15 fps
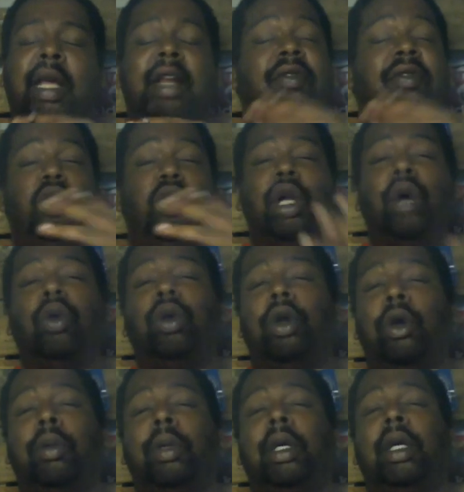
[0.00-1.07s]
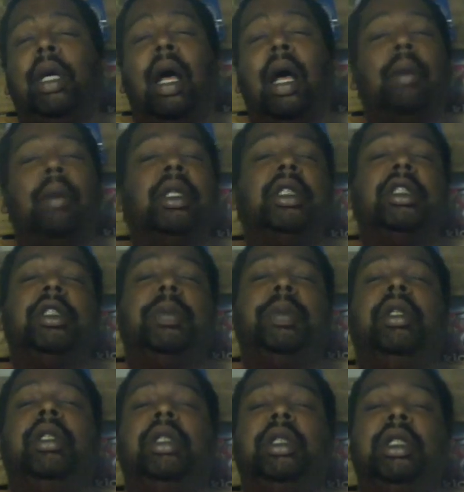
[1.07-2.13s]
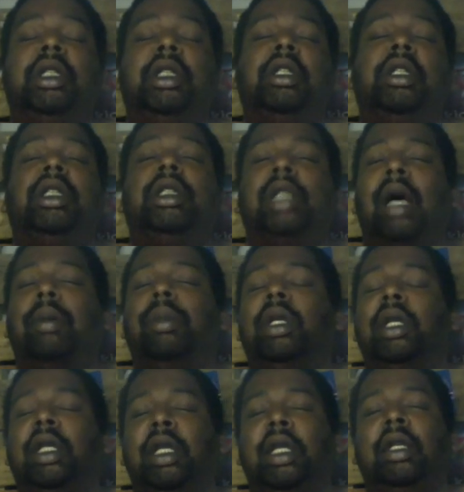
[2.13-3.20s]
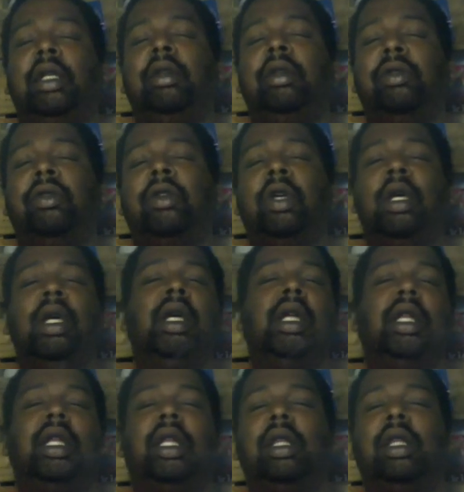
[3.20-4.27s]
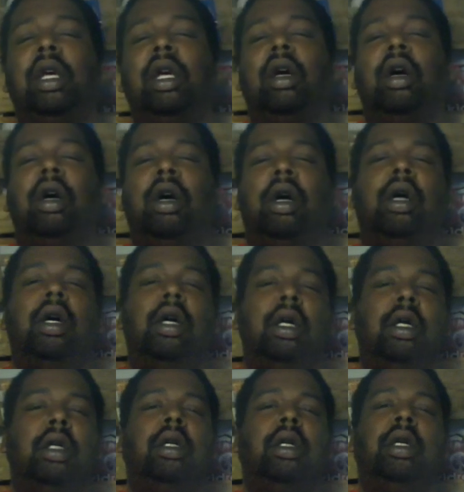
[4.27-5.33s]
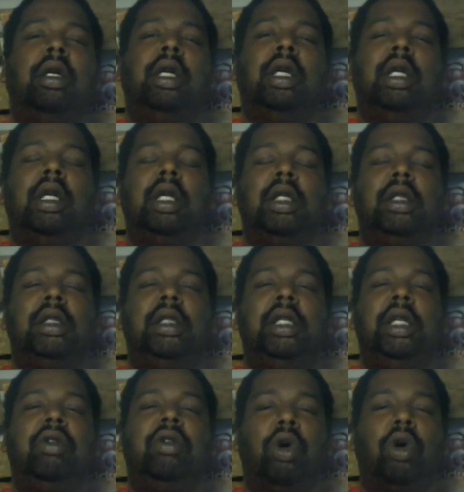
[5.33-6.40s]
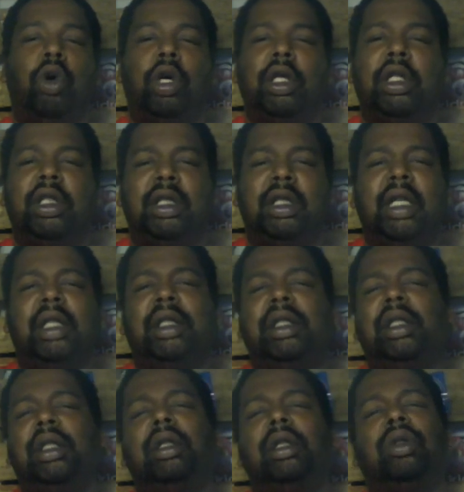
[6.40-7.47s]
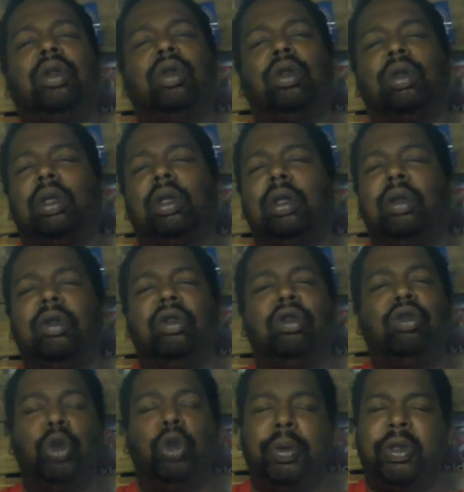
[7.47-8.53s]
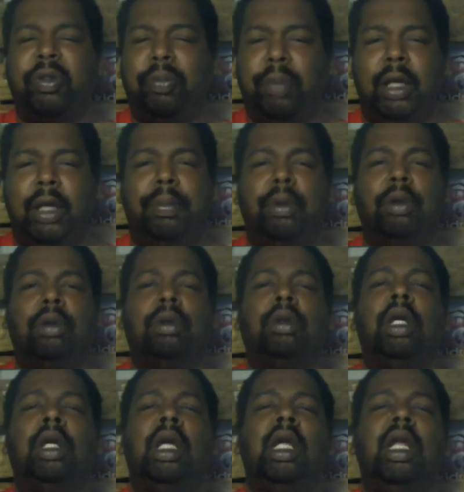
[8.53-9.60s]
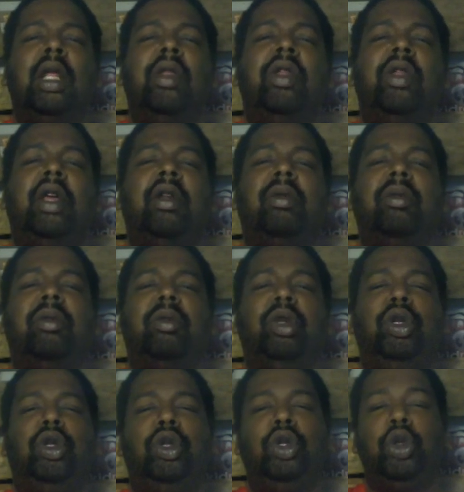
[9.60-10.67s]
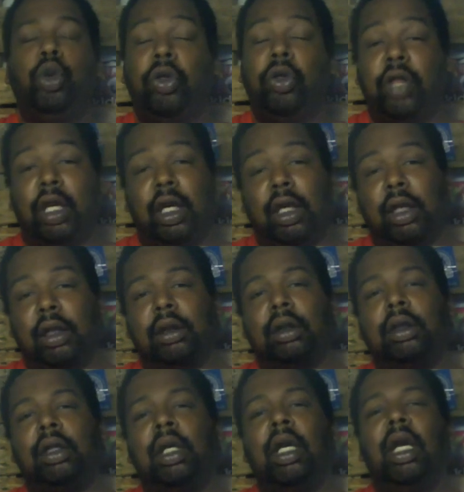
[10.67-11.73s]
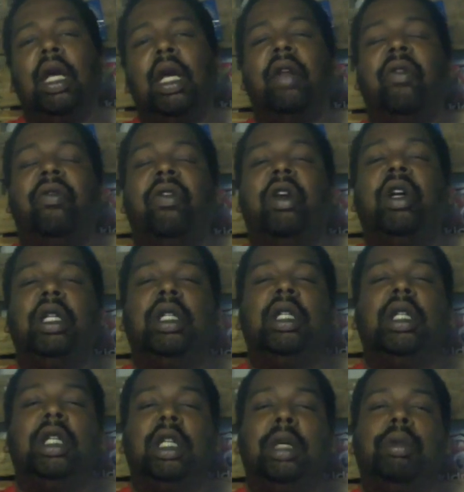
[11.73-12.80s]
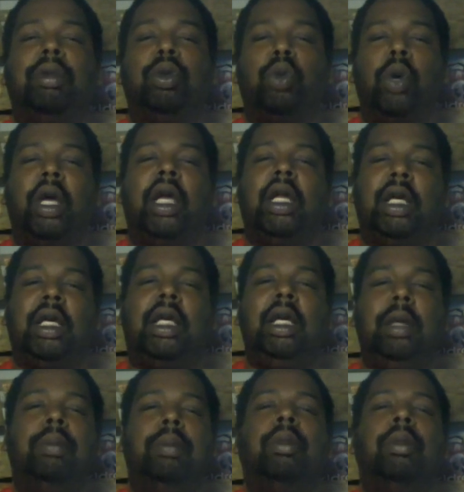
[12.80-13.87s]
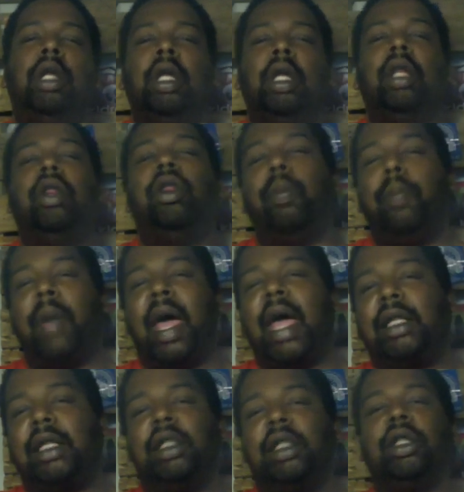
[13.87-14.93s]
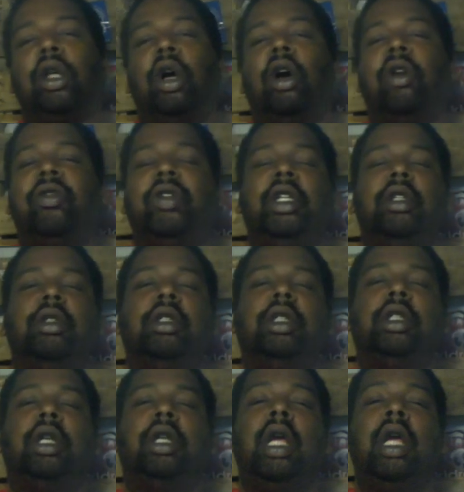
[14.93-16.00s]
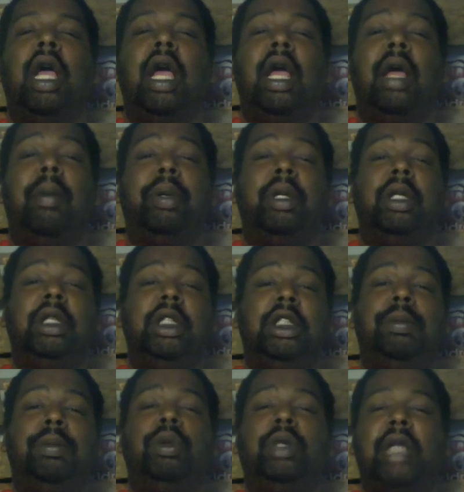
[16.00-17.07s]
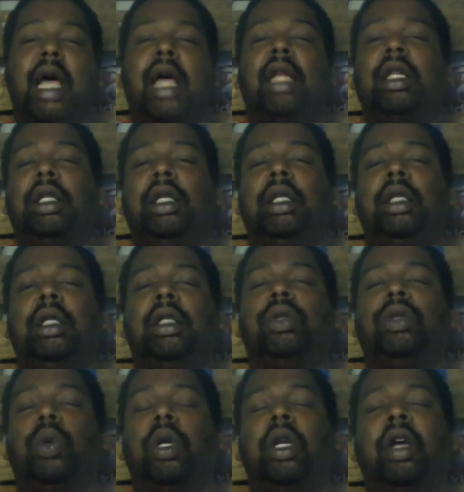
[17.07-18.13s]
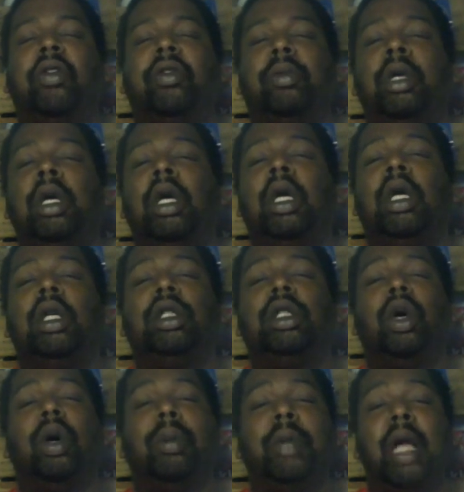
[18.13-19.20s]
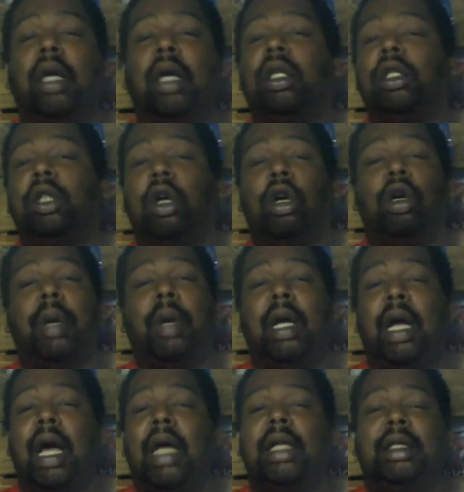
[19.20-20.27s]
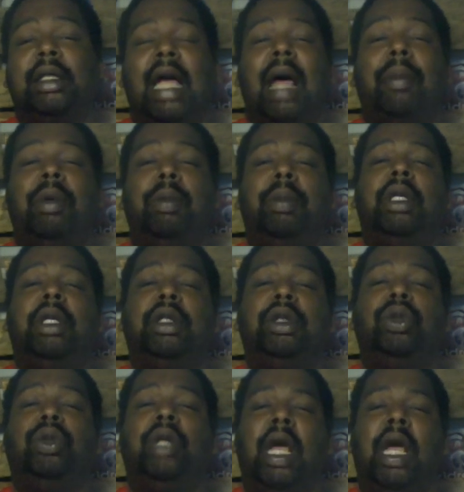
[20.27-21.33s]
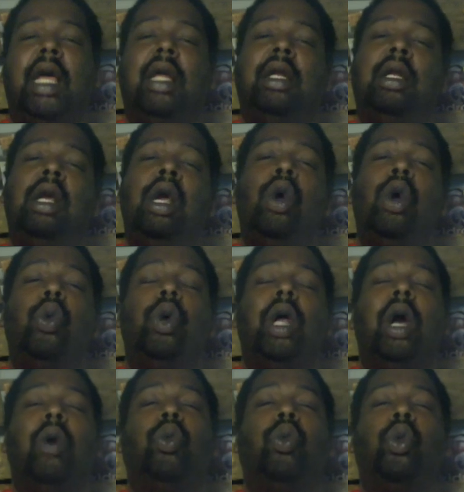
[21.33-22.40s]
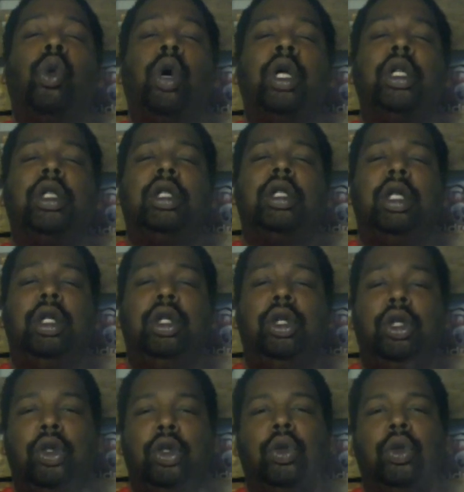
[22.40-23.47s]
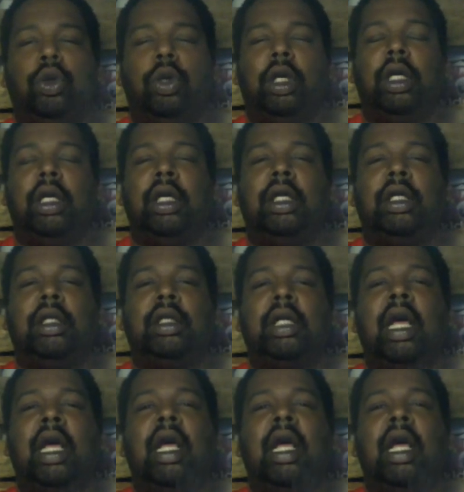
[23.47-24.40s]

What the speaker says: if you don't know me, I'm a conspiracy theorist. I believe that there are secret organizations or groups of people that do things in a very deliberate way to keep the masses off kilter, and police brutality is one of them. So I'm not going to talk about how to stop it because you can't. What I want to do is